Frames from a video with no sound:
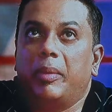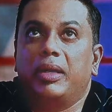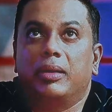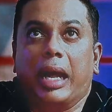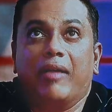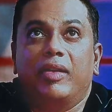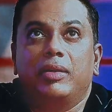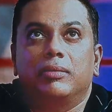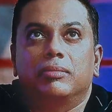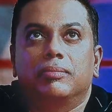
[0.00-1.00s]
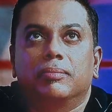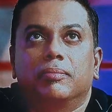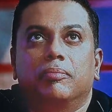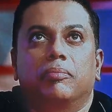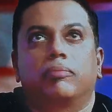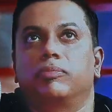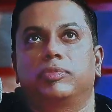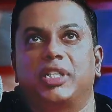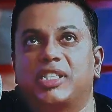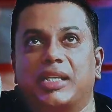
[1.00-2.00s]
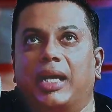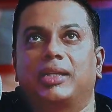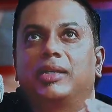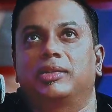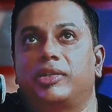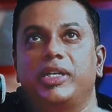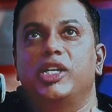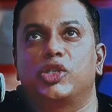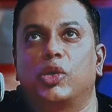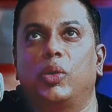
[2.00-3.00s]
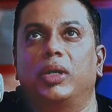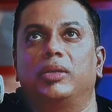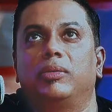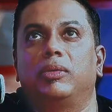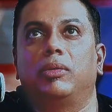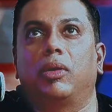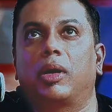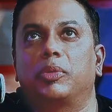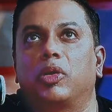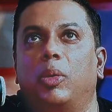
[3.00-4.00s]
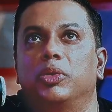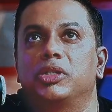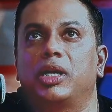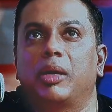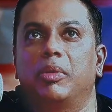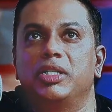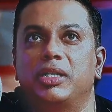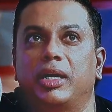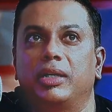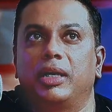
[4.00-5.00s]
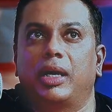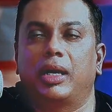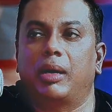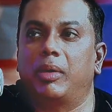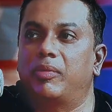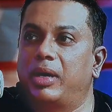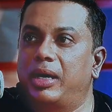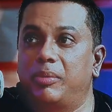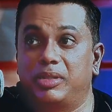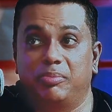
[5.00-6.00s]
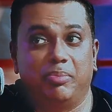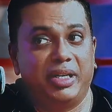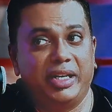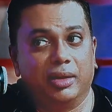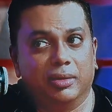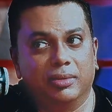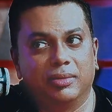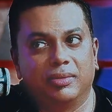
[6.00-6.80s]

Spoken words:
I mean, having just started 3 years ago and gone up to a competition like Malaysian Idol and come out run up is a big deal.